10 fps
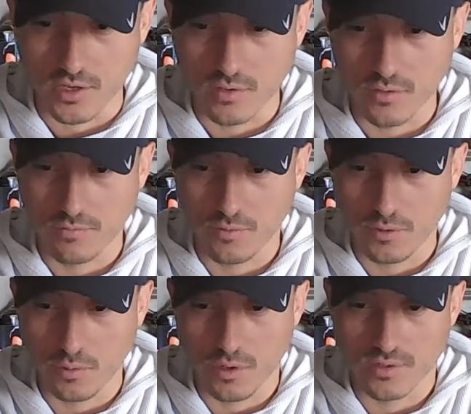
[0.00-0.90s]
though, if
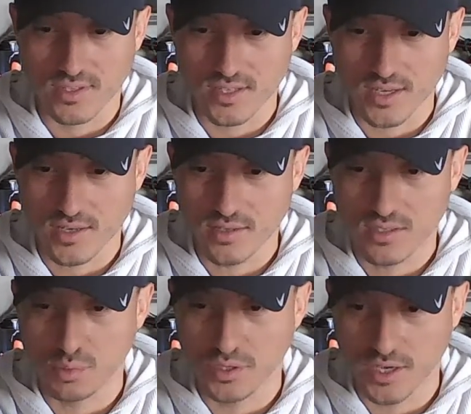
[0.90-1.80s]
it were instead
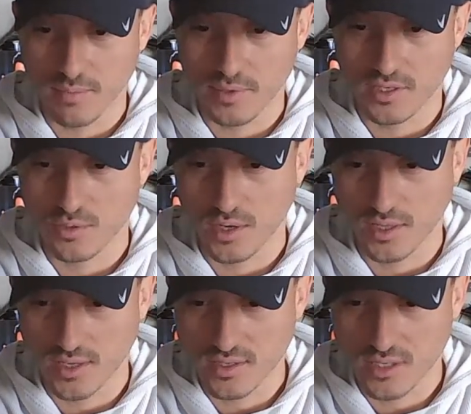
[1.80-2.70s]
split up into
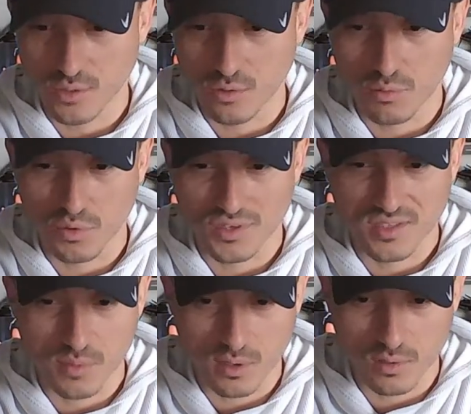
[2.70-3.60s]
at least 2 or more
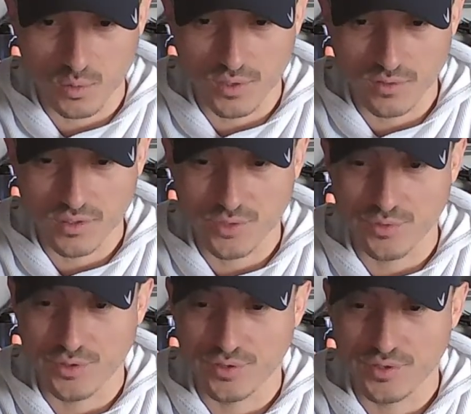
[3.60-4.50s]
smaller wheels to
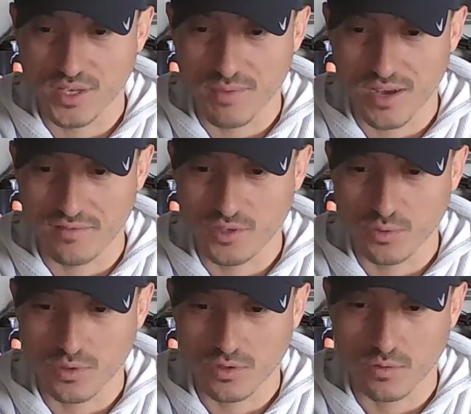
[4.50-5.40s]
reduce the amount
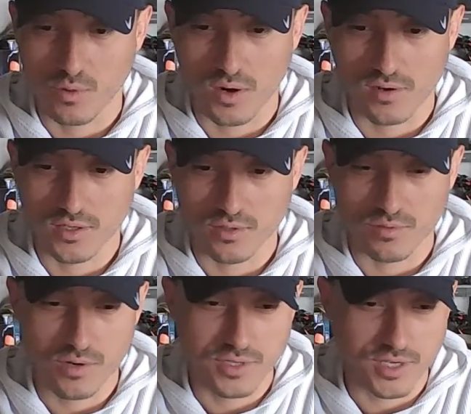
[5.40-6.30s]
of torque required
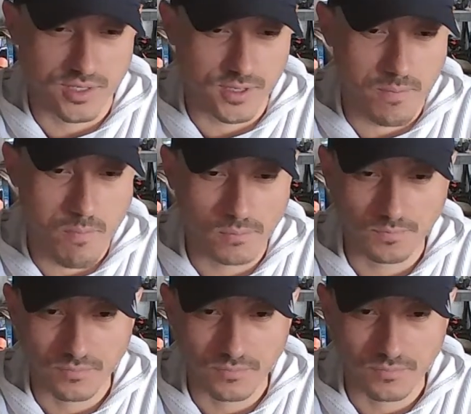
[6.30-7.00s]
to rotate them.